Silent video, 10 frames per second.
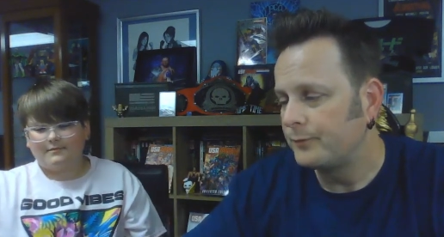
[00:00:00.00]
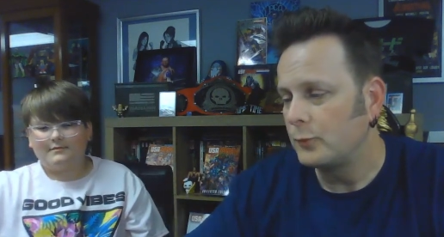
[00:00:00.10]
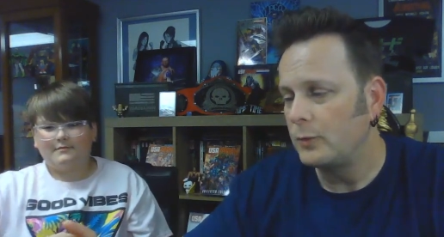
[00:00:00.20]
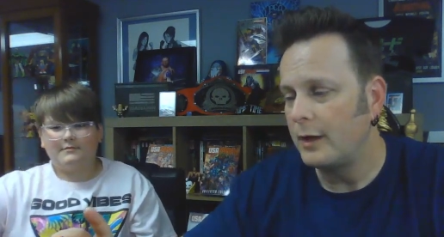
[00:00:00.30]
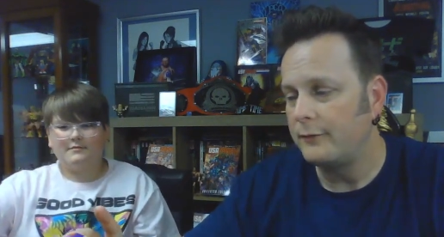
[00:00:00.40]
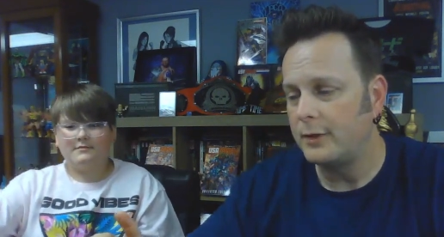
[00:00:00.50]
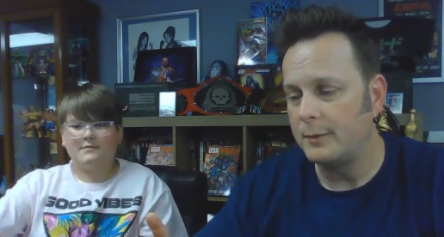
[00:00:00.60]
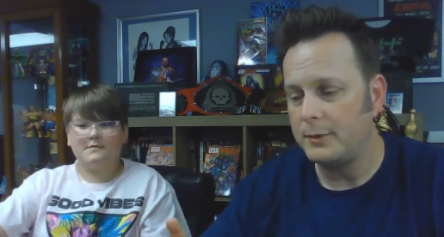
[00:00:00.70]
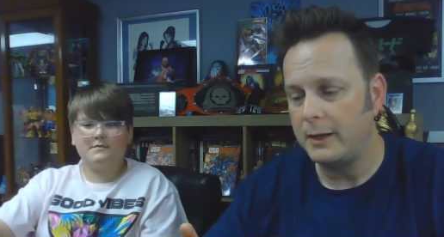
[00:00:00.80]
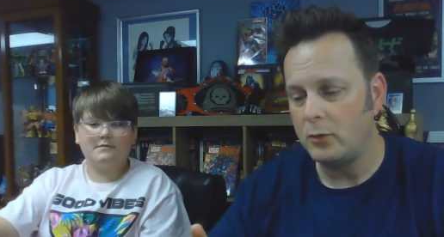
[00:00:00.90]
Speaker 1: We have a uh,
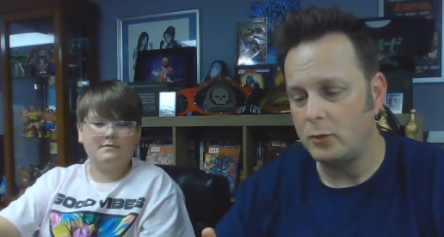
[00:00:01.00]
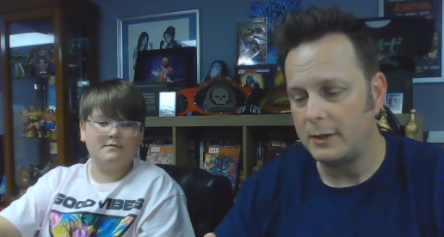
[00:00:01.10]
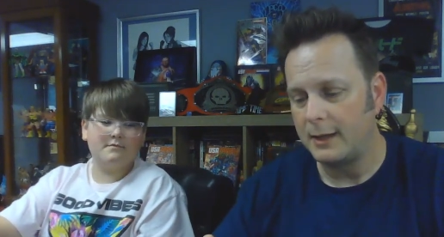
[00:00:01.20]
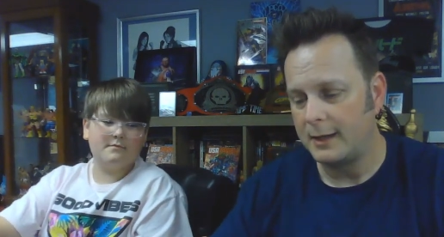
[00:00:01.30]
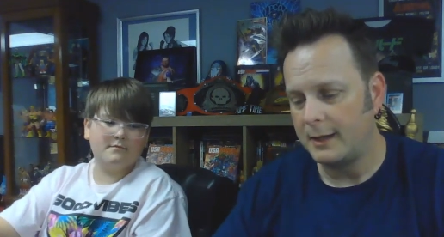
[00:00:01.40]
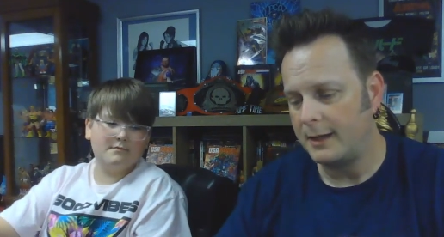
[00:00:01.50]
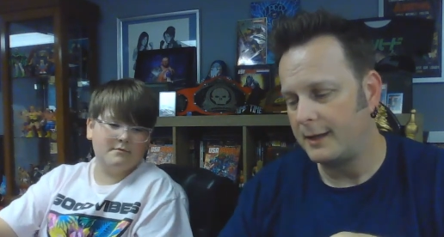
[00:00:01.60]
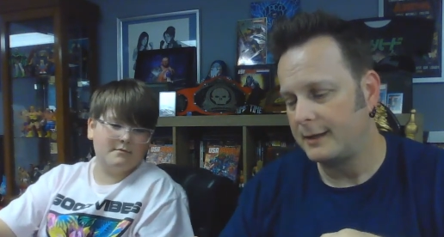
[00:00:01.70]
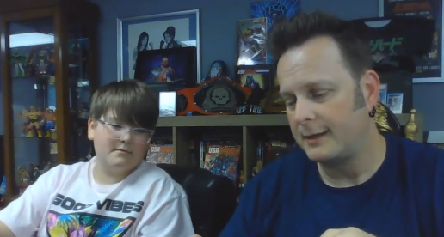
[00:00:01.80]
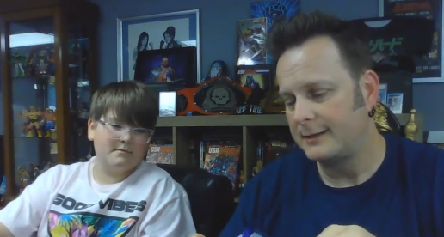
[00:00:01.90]
plain old uh,
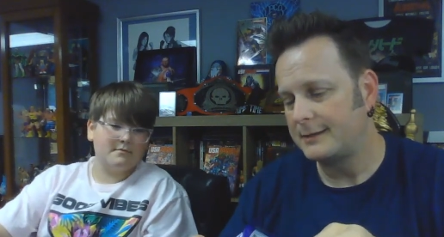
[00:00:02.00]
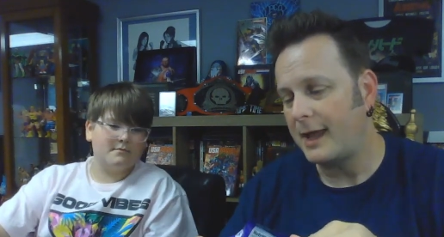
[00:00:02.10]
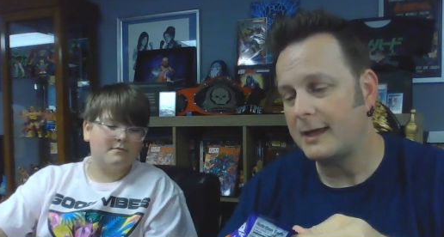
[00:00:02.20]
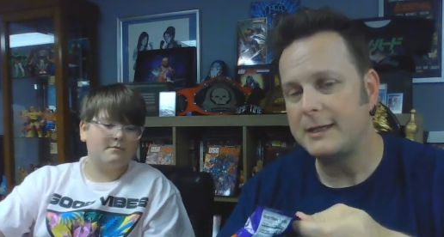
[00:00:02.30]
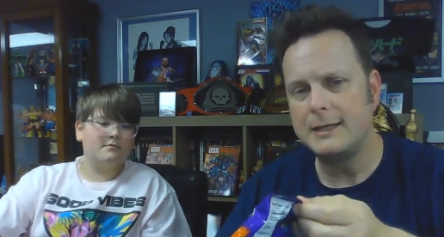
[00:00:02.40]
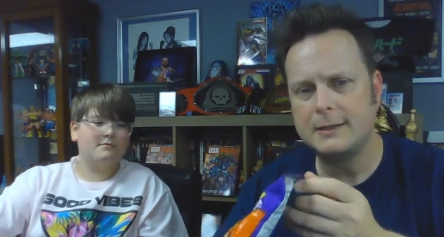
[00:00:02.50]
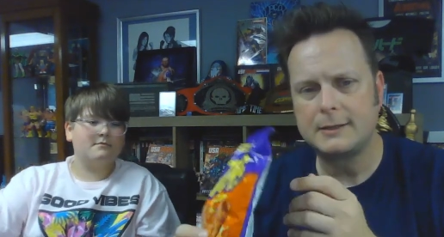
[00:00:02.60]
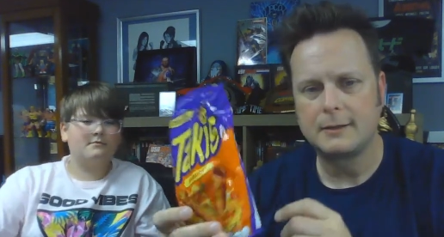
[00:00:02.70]
Takis